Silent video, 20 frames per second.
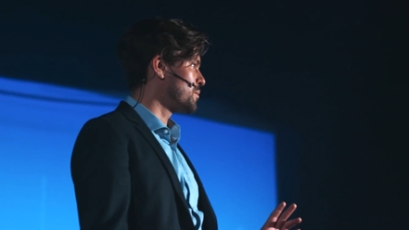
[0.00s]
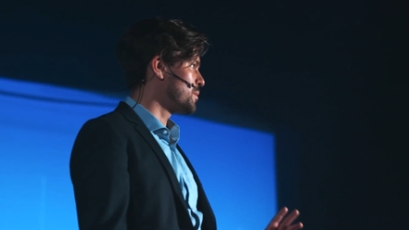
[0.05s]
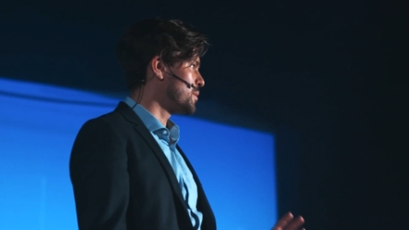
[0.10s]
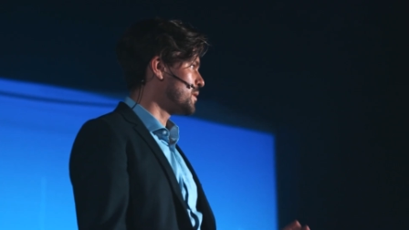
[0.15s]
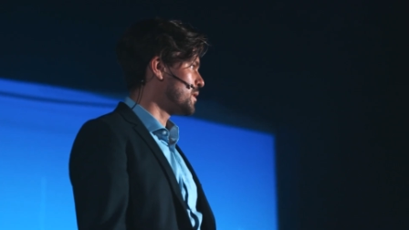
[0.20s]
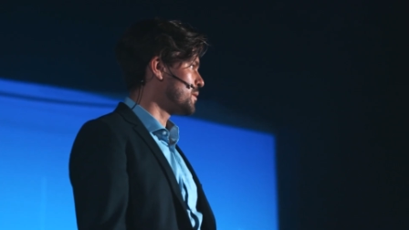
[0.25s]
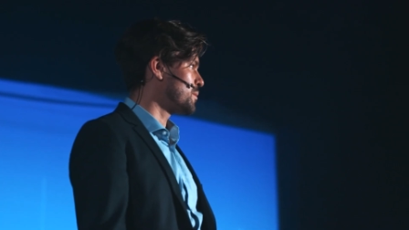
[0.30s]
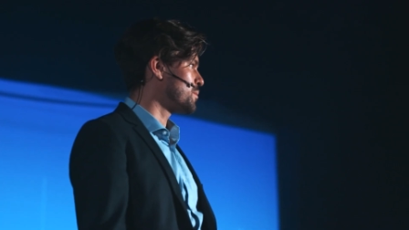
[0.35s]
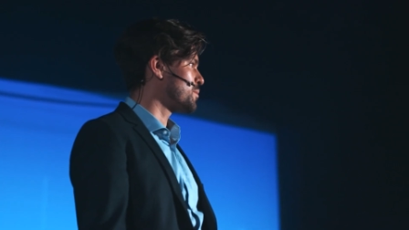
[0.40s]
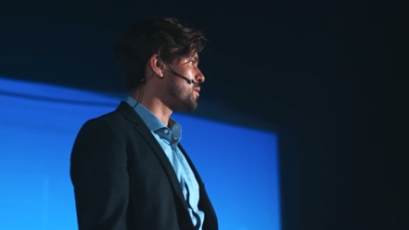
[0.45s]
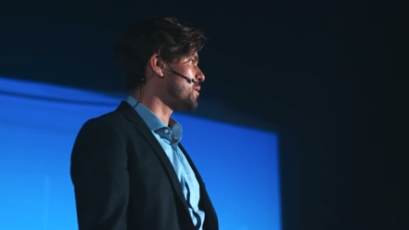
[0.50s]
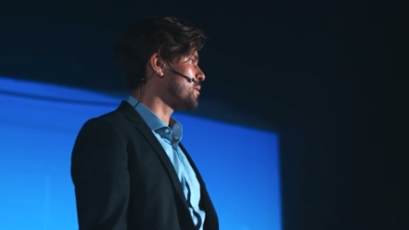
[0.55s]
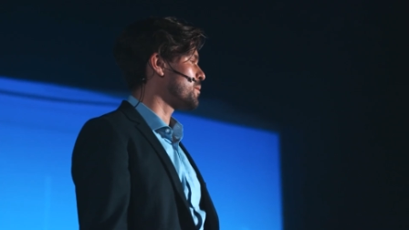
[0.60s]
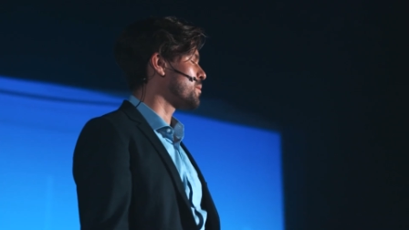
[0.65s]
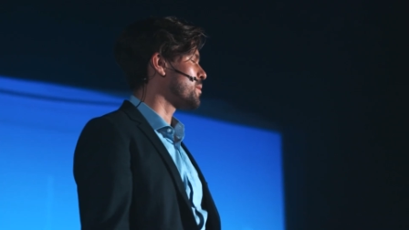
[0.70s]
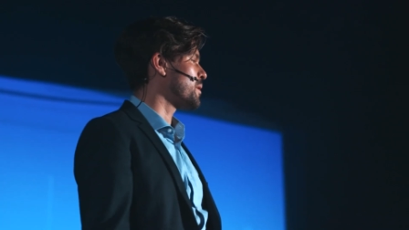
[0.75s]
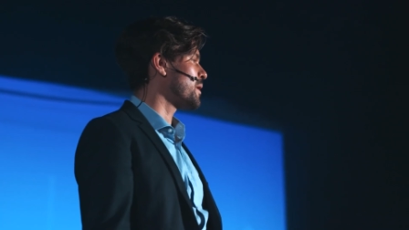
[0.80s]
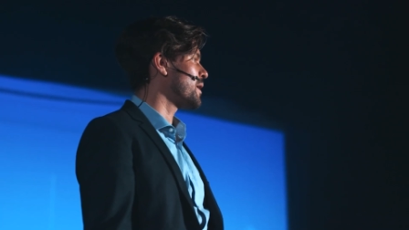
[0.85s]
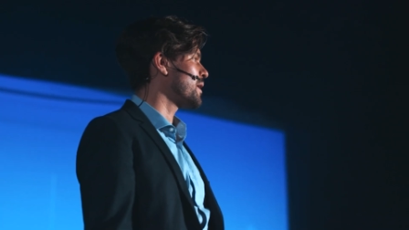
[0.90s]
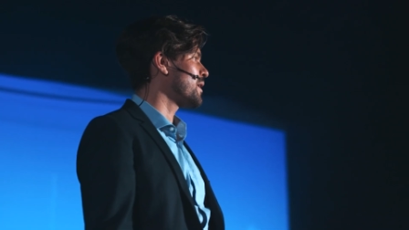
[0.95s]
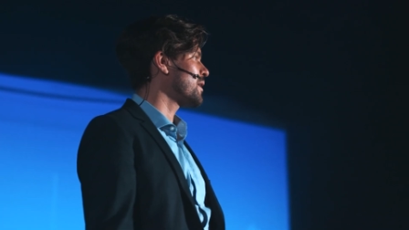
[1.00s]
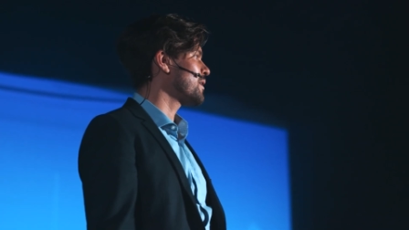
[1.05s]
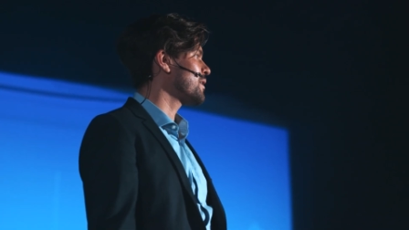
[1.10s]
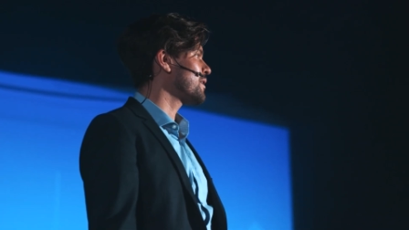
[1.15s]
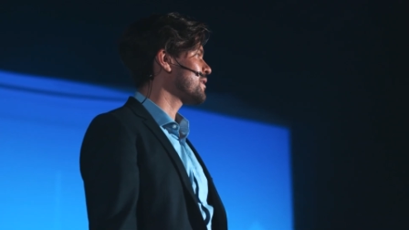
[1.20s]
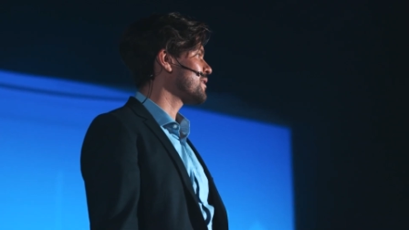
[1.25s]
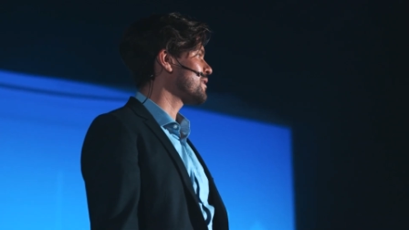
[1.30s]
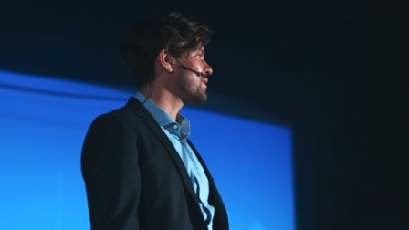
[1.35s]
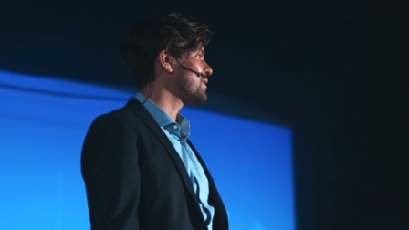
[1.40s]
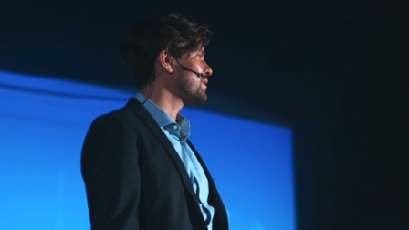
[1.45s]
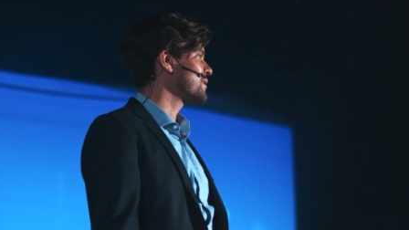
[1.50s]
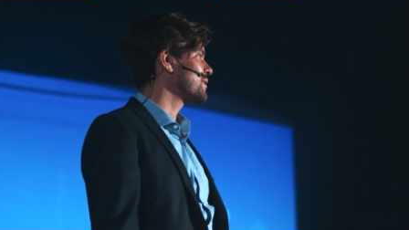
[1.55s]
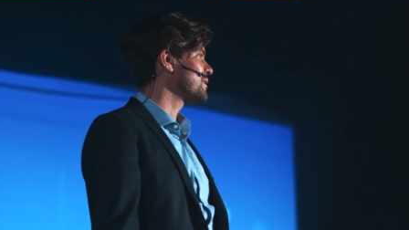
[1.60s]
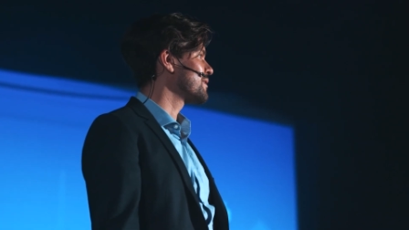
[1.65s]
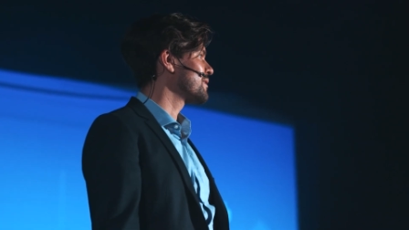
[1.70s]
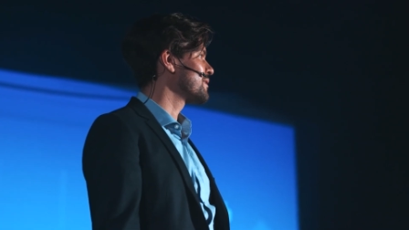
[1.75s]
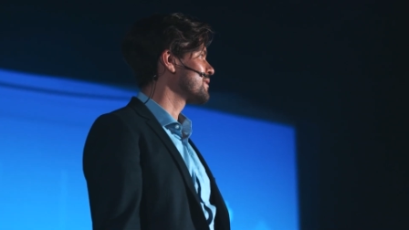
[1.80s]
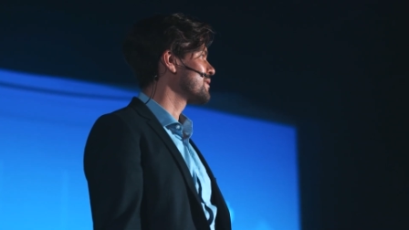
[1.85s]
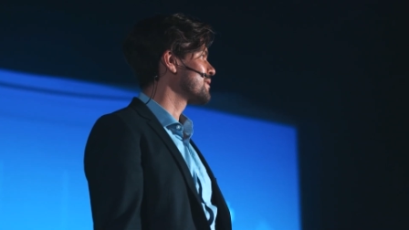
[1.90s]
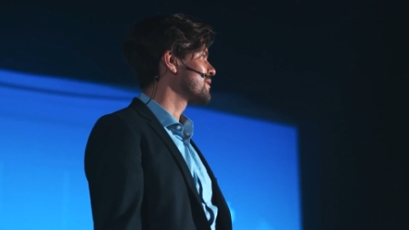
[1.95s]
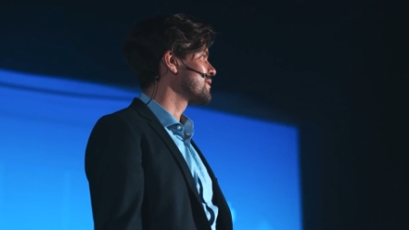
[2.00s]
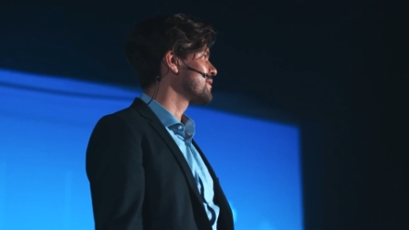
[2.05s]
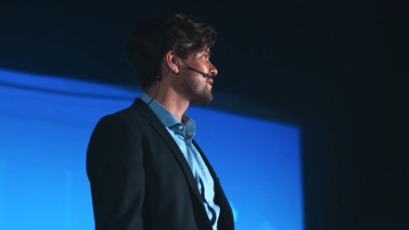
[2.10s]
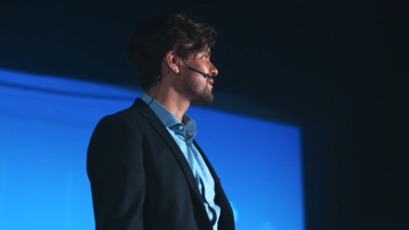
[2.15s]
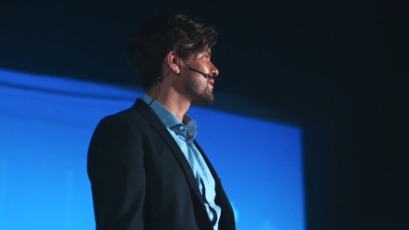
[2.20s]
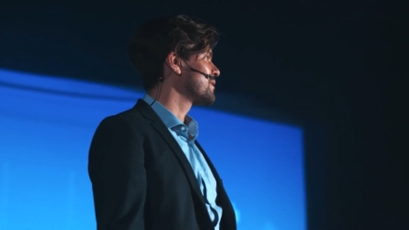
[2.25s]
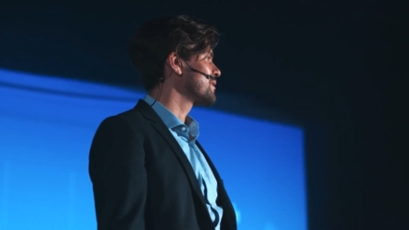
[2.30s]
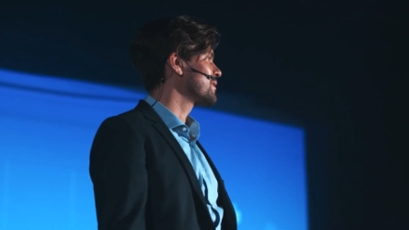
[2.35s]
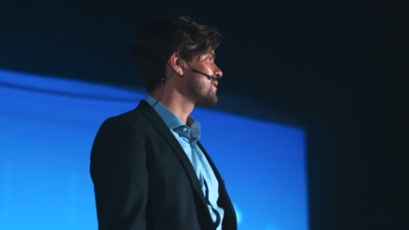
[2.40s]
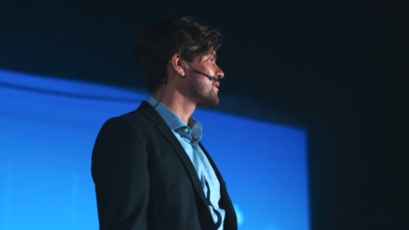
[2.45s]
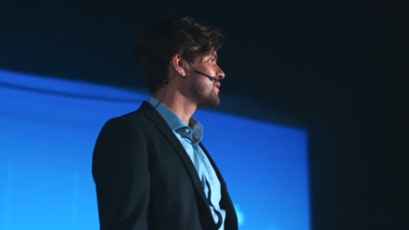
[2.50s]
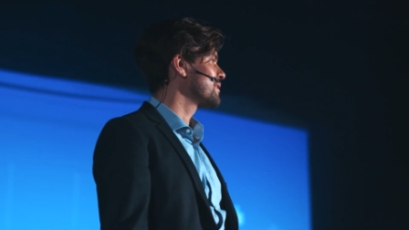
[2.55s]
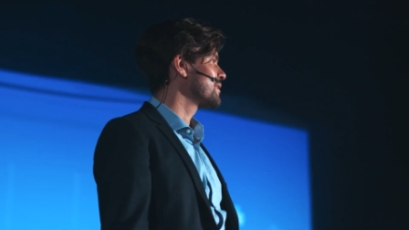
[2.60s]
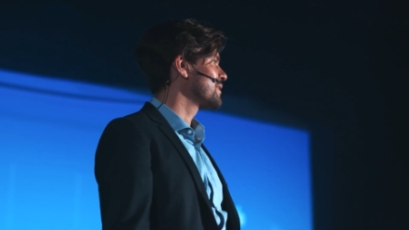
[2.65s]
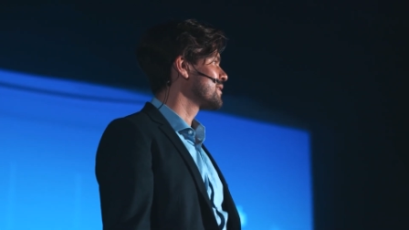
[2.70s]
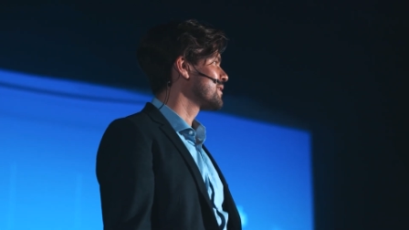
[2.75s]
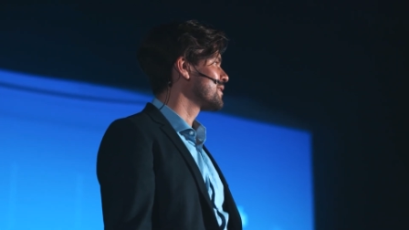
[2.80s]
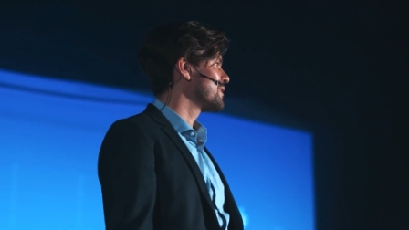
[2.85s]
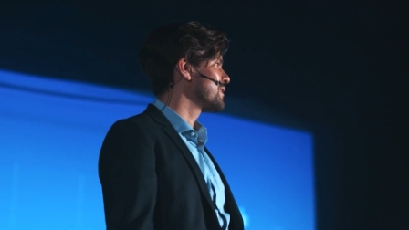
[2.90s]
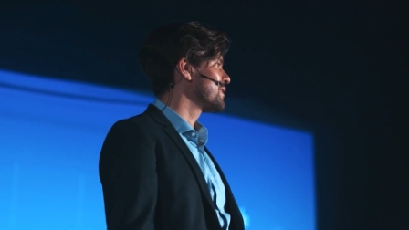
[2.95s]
to business owners and help them solve problems.